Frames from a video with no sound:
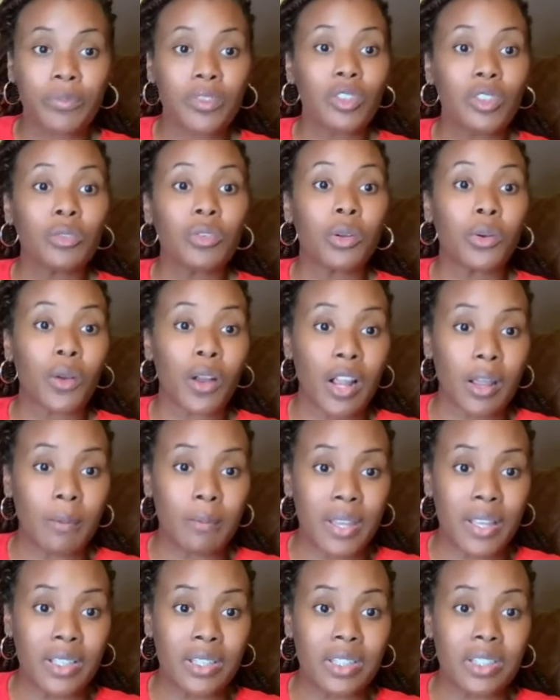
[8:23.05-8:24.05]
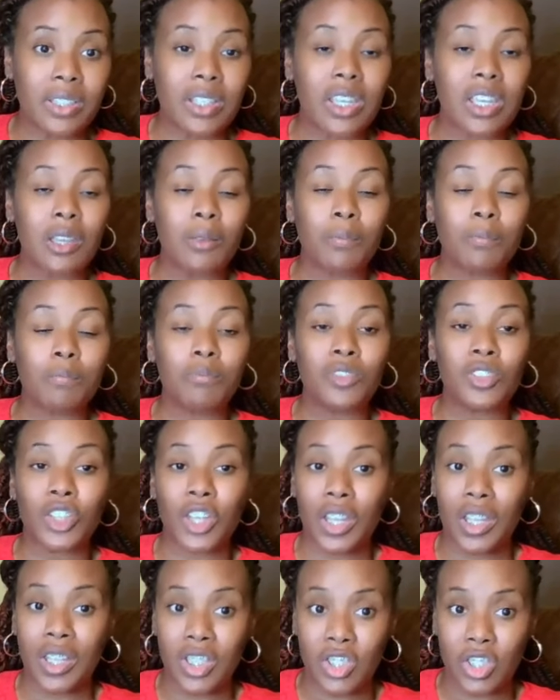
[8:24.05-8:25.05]
the requirements keep
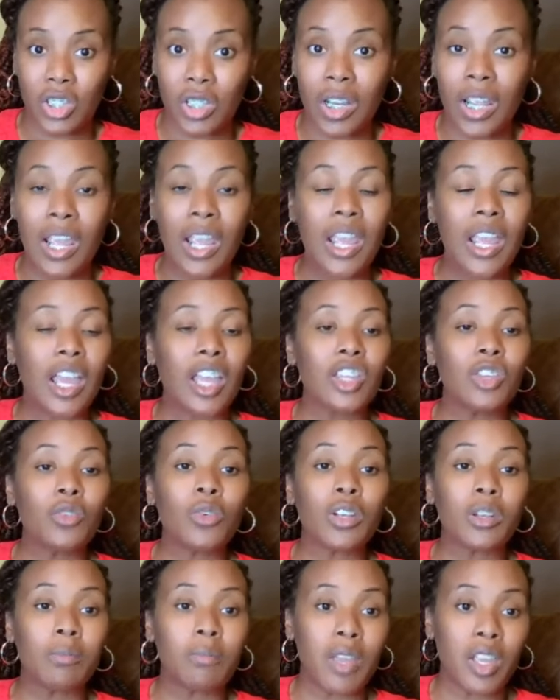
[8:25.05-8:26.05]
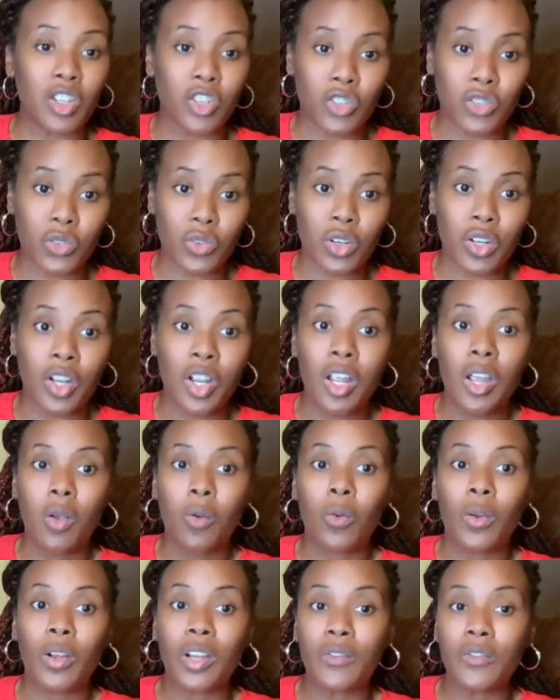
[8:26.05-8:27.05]
changing, and you want to make sure
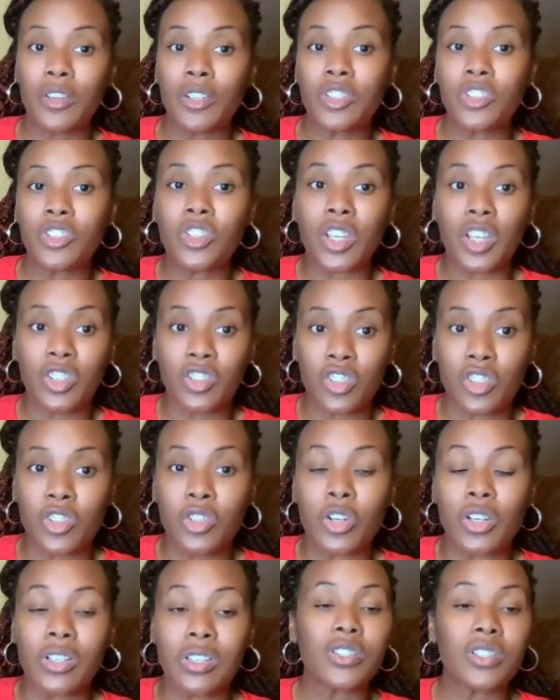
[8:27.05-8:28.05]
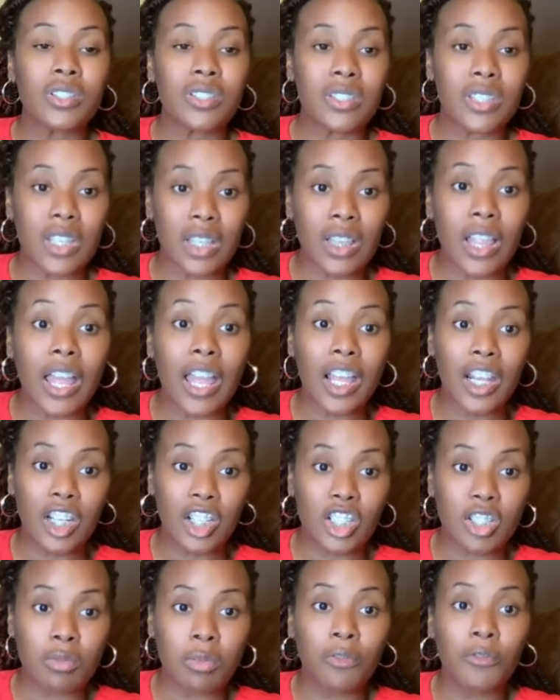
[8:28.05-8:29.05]
whatever is changing, you're still
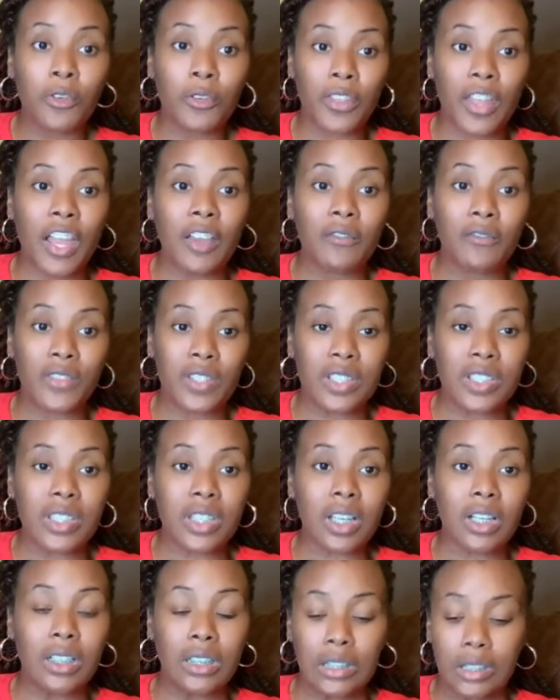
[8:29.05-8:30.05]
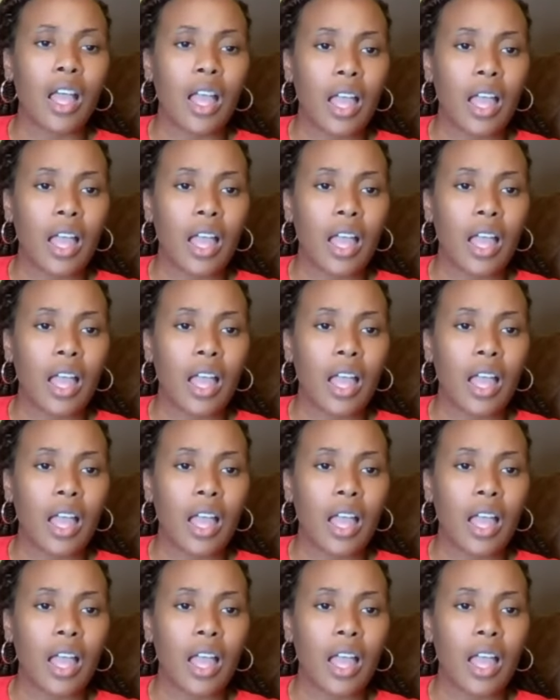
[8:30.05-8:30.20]
eligible for that visa.